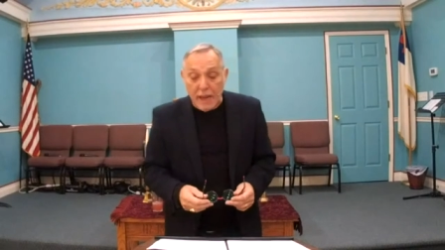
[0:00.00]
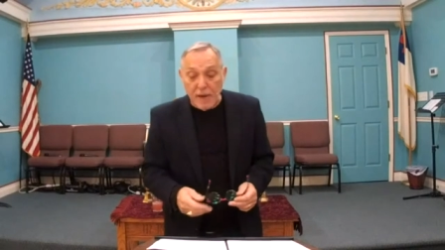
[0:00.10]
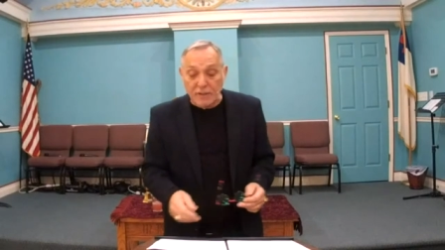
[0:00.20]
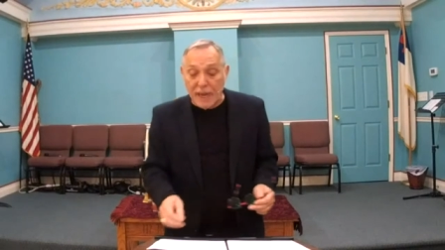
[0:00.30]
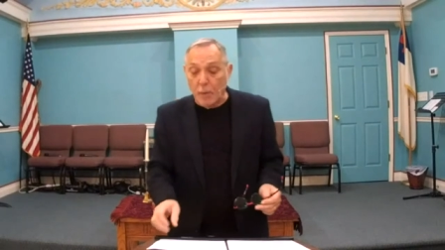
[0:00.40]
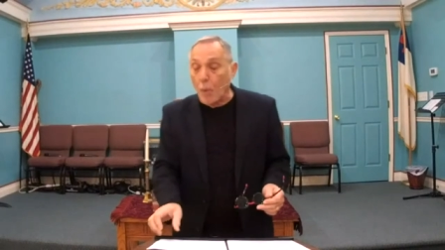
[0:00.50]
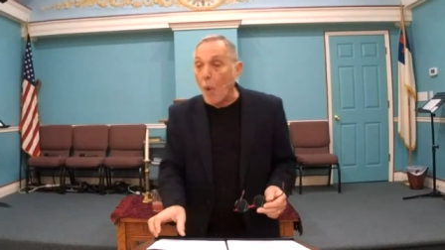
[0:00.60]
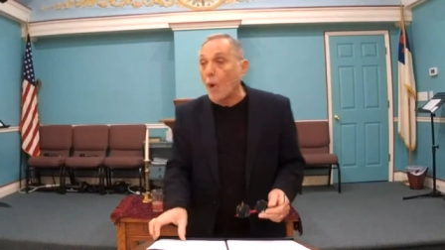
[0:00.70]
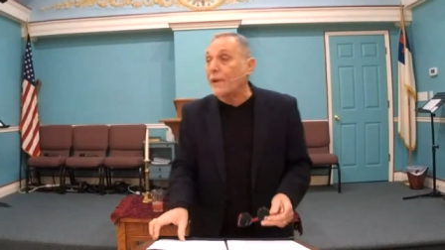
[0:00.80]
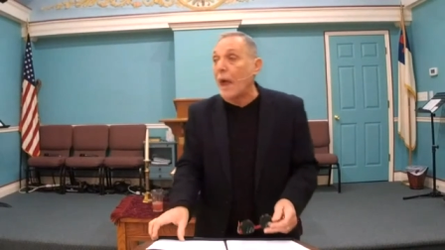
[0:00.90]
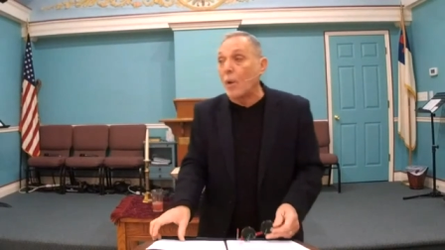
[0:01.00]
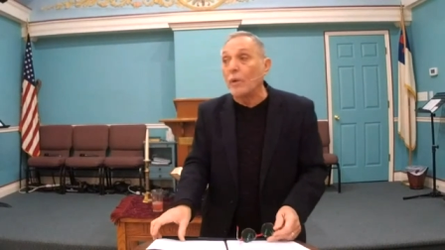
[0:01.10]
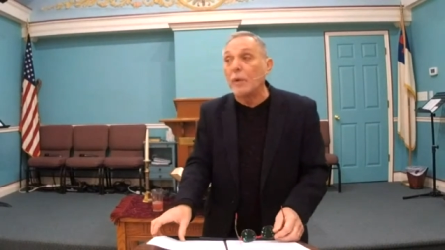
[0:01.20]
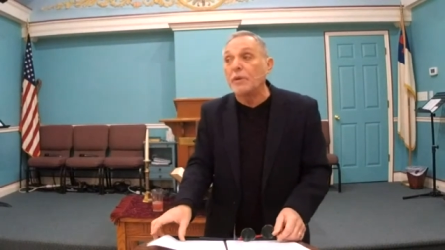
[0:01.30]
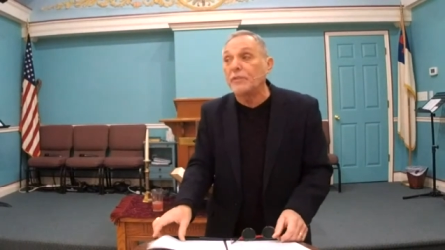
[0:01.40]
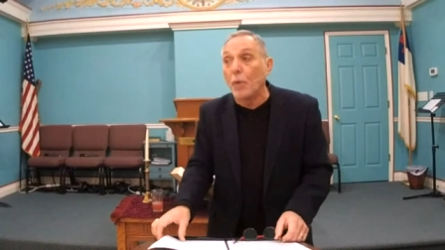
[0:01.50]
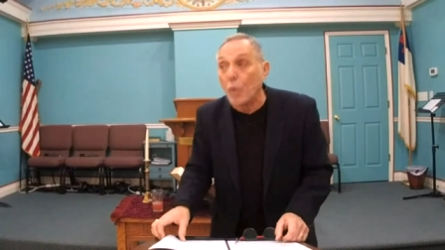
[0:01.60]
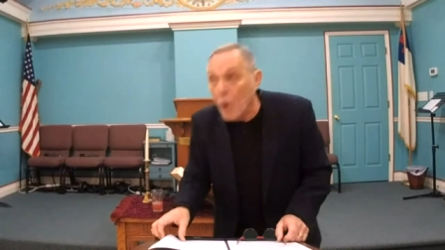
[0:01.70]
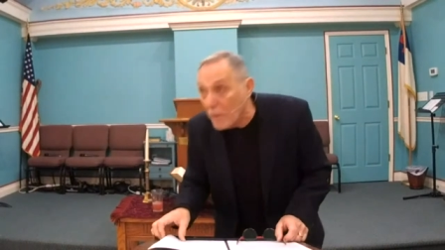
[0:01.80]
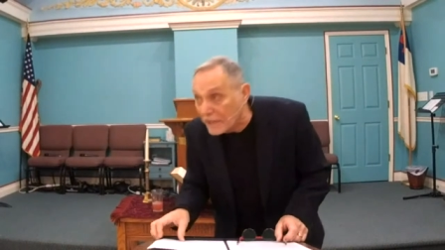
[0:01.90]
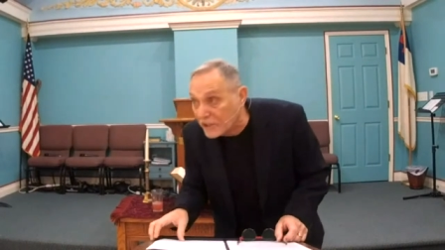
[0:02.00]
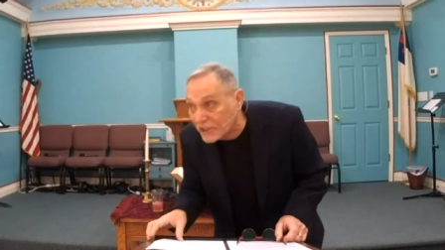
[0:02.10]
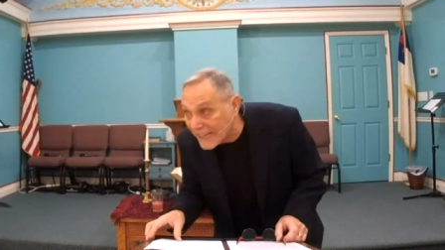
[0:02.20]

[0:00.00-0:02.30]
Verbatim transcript: He's at war not only with the woman's